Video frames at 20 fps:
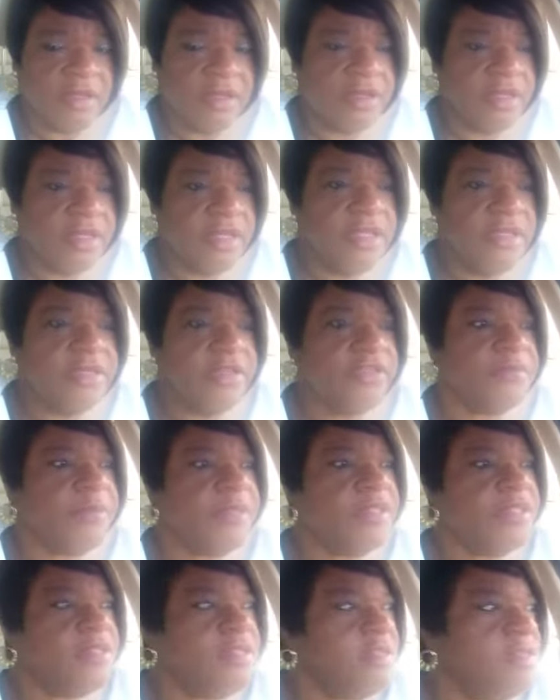Goodness,
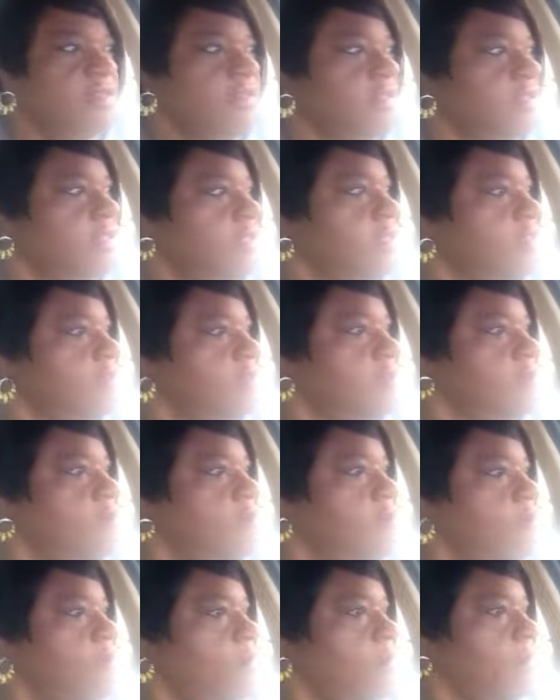but the dentist said,
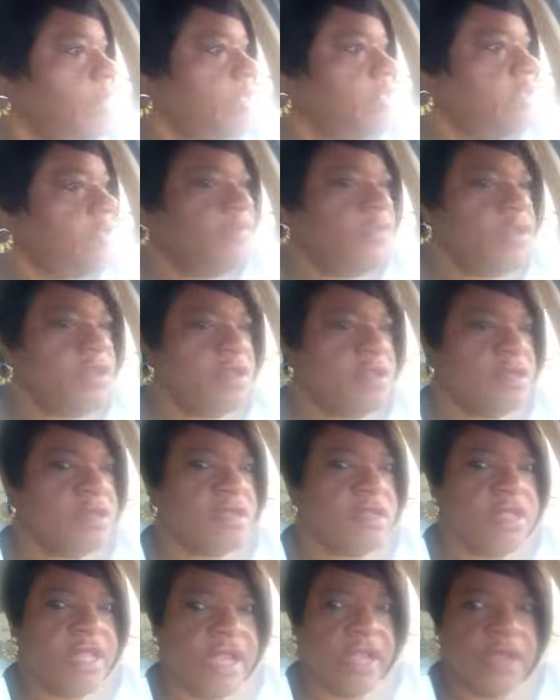my teeth look
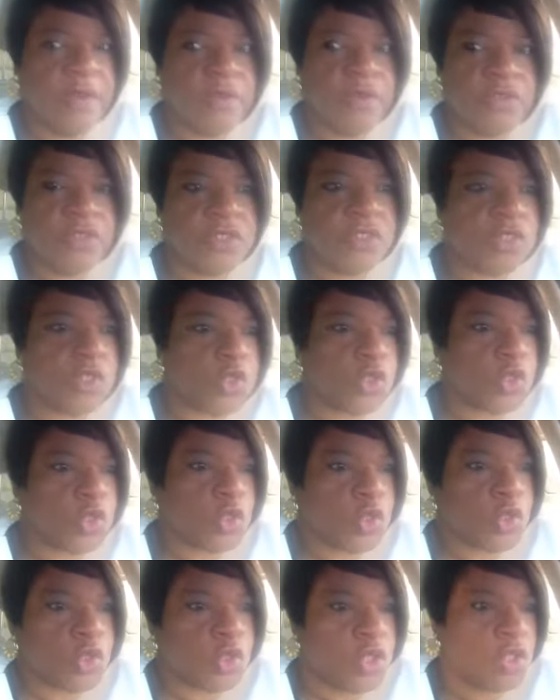good, like I was
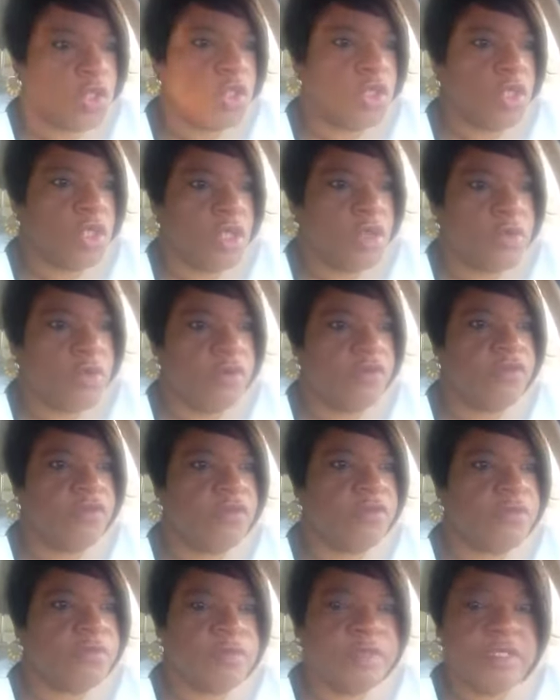taking care of
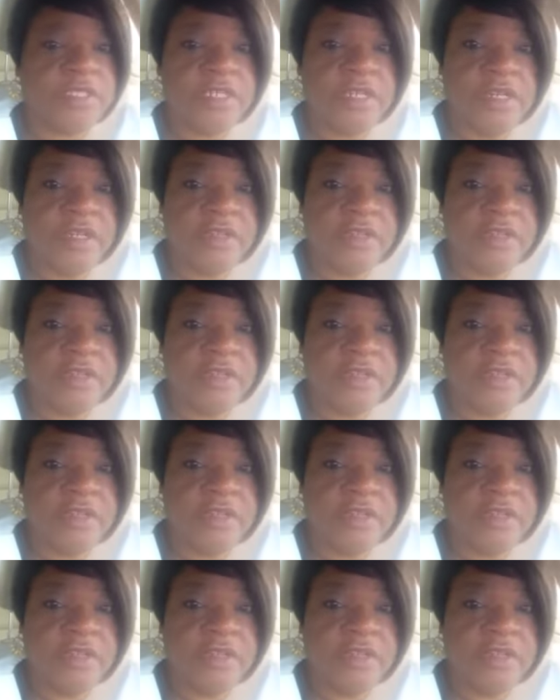them.